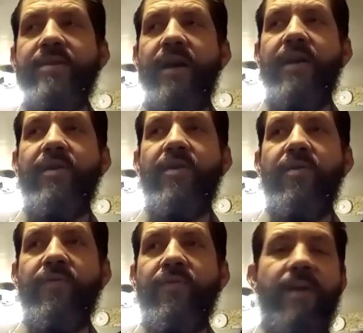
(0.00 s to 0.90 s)
I
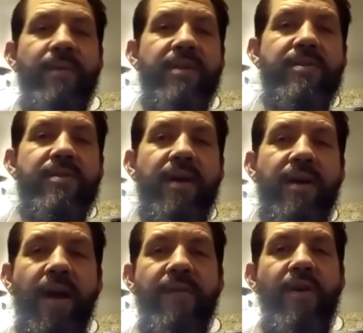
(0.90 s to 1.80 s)
know Phragmites.
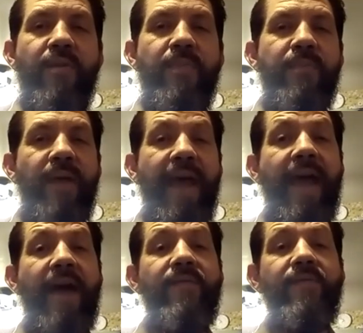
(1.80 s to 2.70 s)
I know people
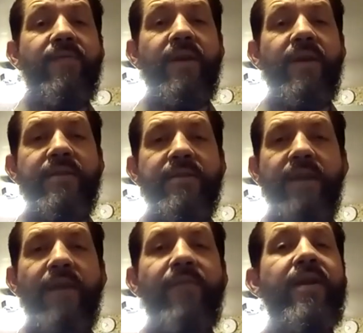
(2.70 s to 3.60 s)
have. It's
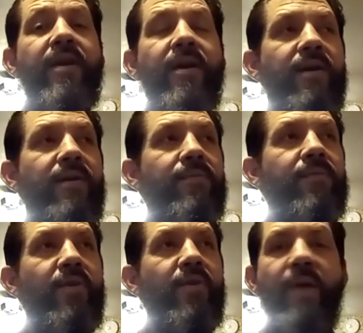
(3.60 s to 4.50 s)
definitely
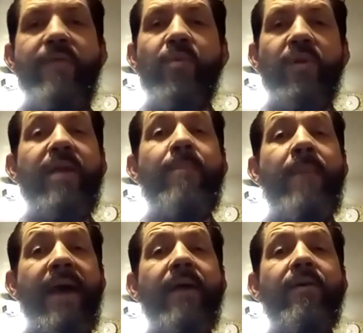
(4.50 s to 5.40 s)
you're weaving more like a
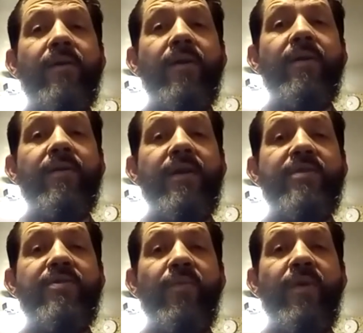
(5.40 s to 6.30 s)
mat.
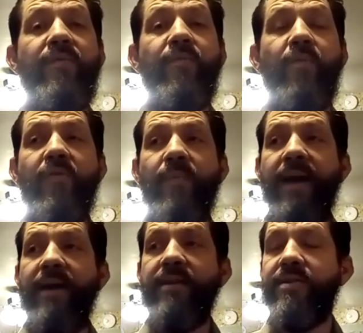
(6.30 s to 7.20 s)
That's doing we've woven
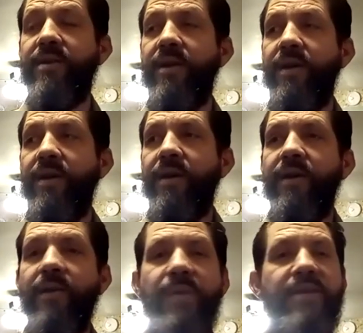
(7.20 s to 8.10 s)
mats.
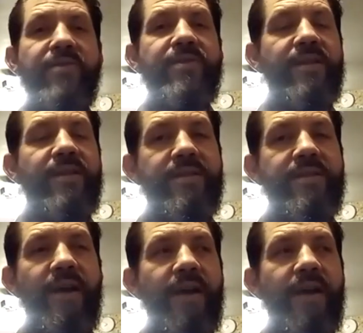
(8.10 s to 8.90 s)
It'd be interesting to see.